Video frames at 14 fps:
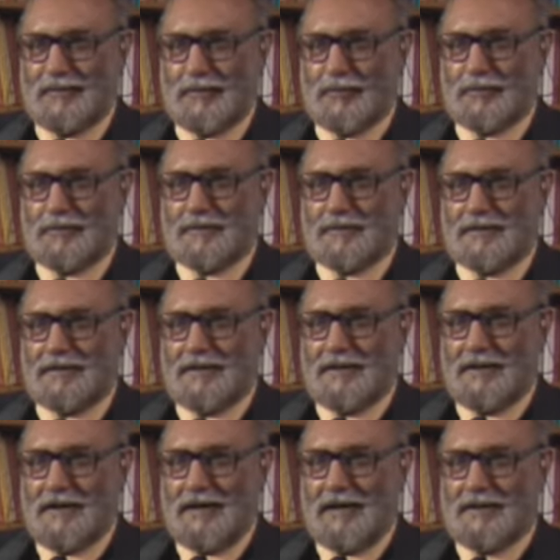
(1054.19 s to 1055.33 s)
No.
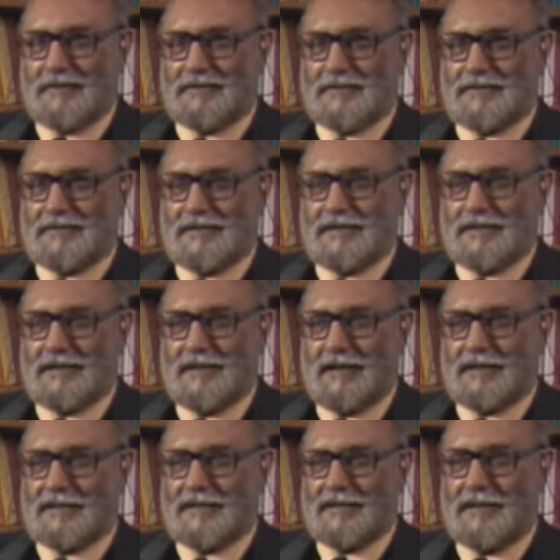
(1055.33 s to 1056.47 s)

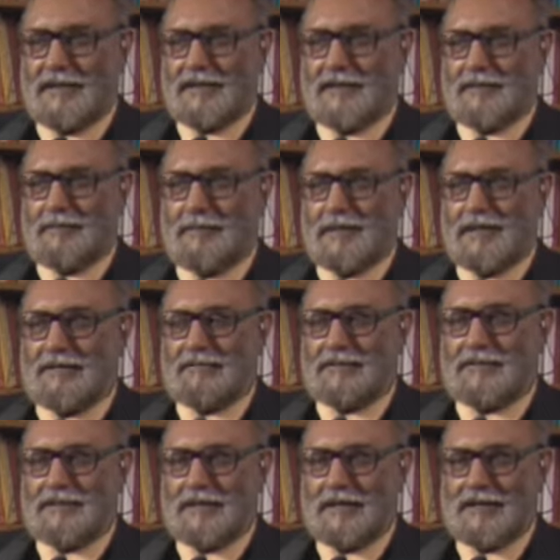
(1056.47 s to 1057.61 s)
I think I had a debate
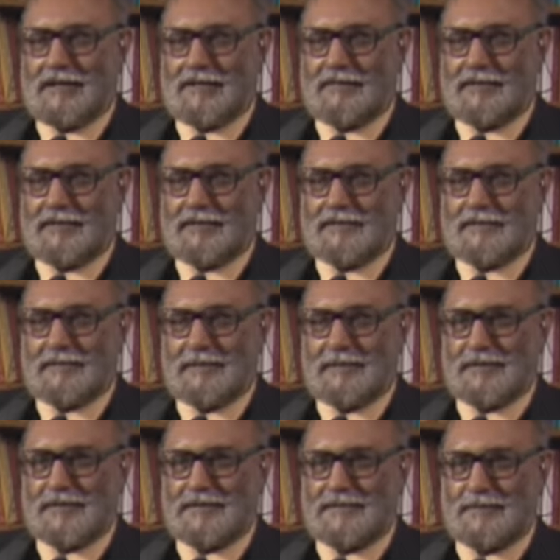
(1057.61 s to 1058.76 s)
with Teller once about
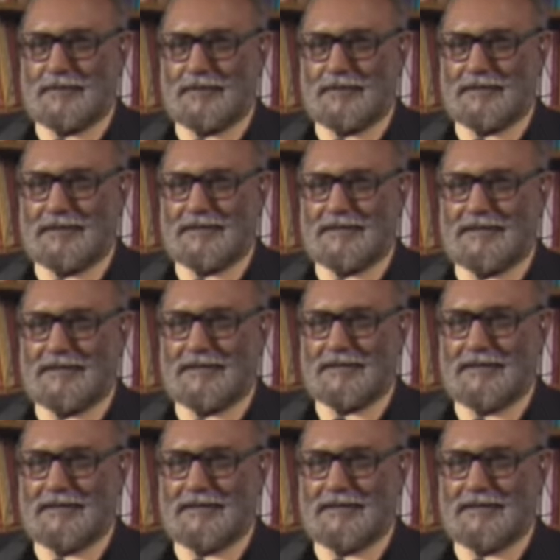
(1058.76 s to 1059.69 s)
this project.